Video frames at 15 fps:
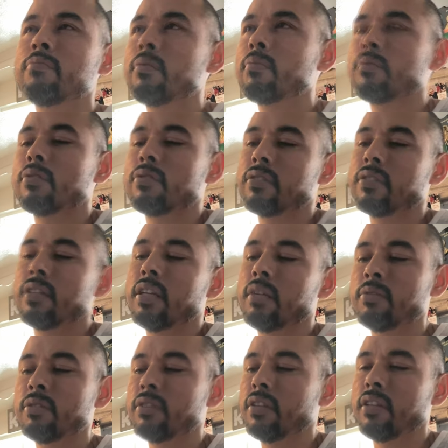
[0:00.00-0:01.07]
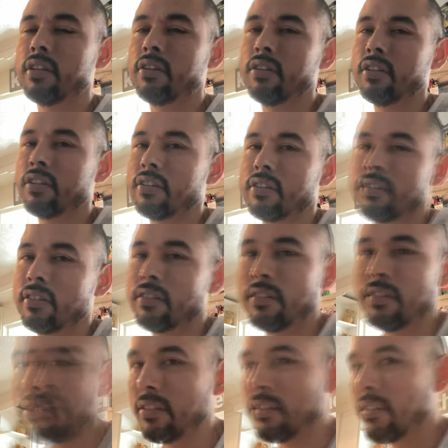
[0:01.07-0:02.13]
people are just like, yeah, we saw that earlier.
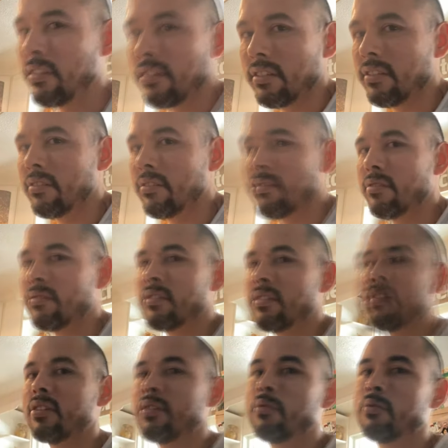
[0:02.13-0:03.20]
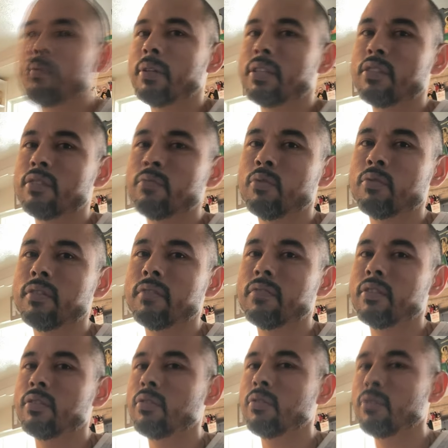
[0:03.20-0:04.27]
You know, there's nothing new about these moves,
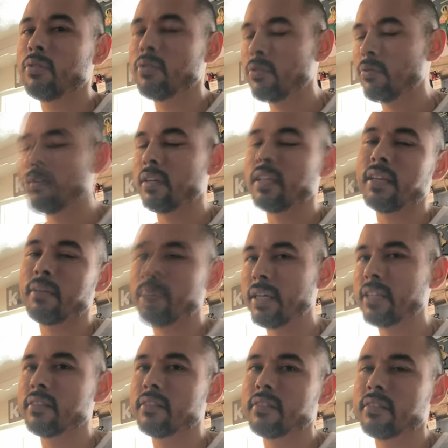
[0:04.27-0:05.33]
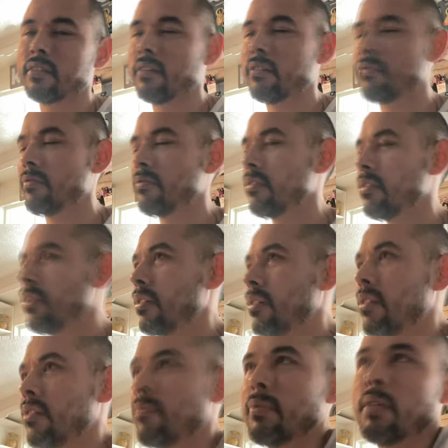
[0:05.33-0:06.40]
even though you're doing climactic stuff,
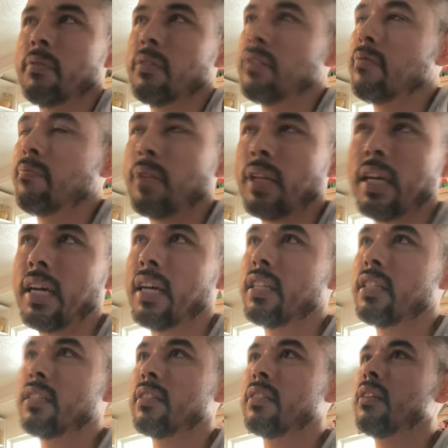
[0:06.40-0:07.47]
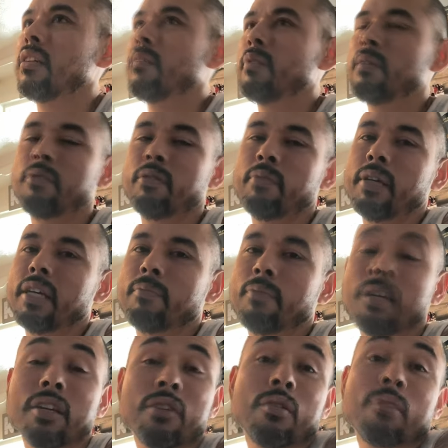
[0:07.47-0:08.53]
maybe a splash, maybe a back
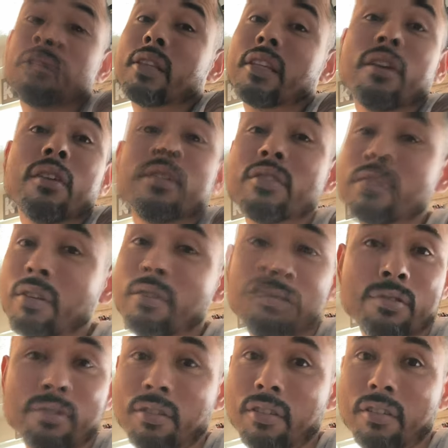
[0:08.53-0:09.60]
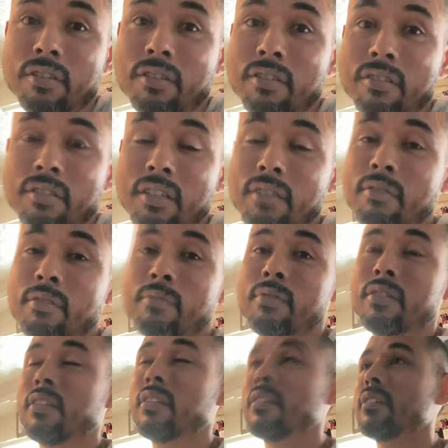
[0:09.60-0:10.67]
body drop, but they already saw those earlier. You get what I'm
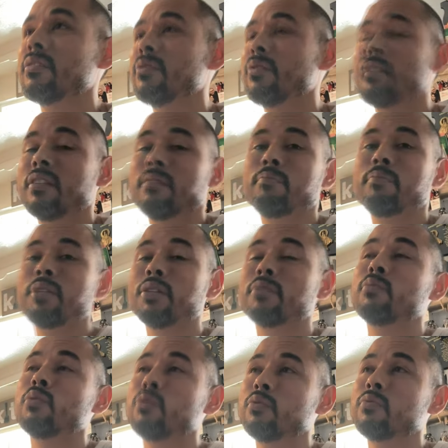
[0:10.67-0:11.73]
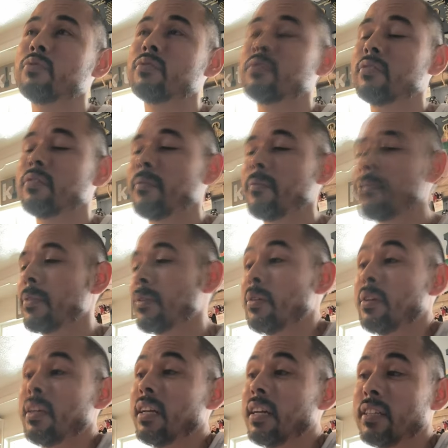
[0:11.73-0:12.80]
saying? Like, so you're hitting bigger moves, you're
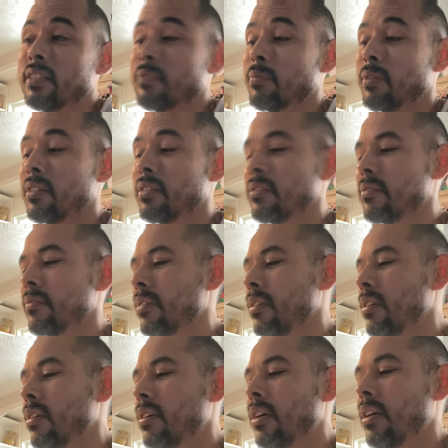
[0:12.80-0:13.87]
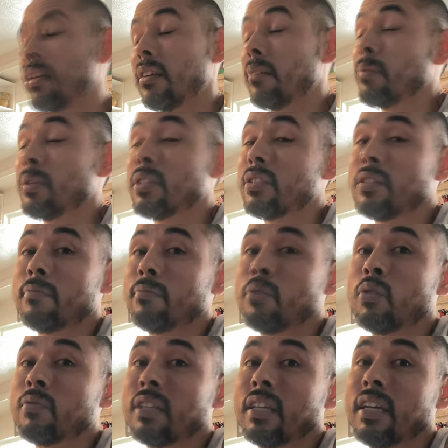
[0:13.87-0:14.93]
hitting high spots, and a bunch of the
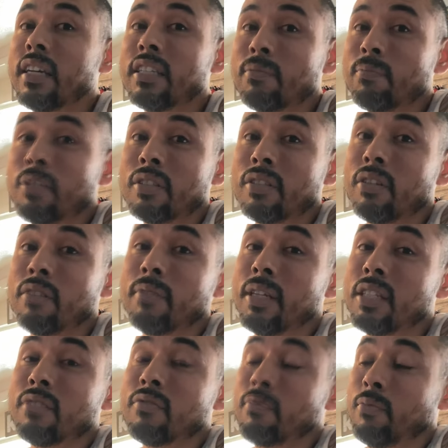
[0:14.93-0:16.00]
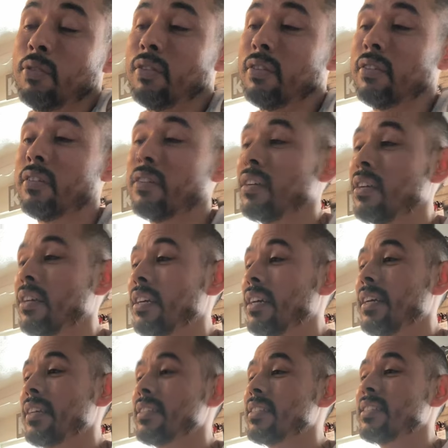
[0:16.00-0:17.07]
moves in the high spots are in matches from earlier.
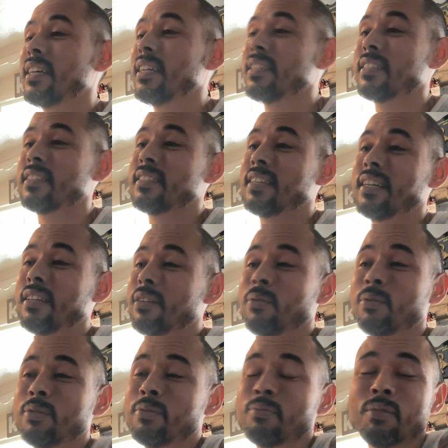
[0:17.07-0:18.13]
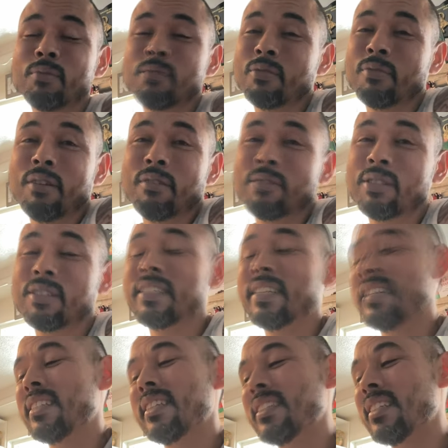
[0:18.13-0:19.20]
It's just not as exciting. Or sometimes the crowd just,
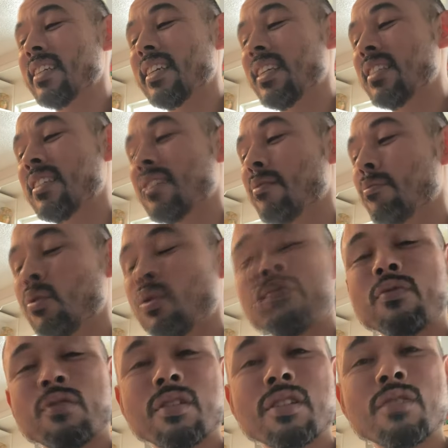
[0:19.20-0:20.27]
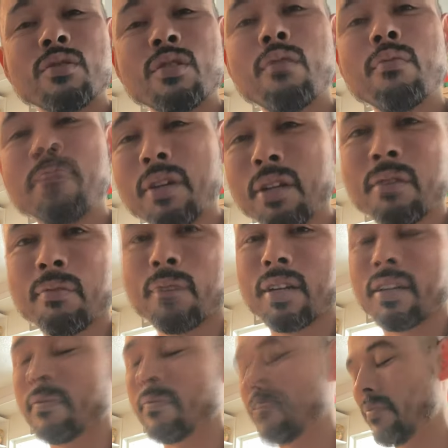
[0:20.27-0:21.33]
it doesn't get into the moves because you don't build them
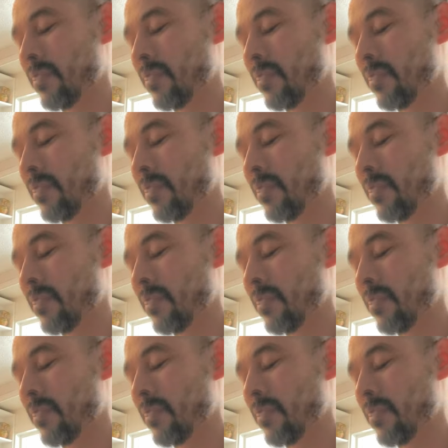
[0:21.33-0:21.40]
right.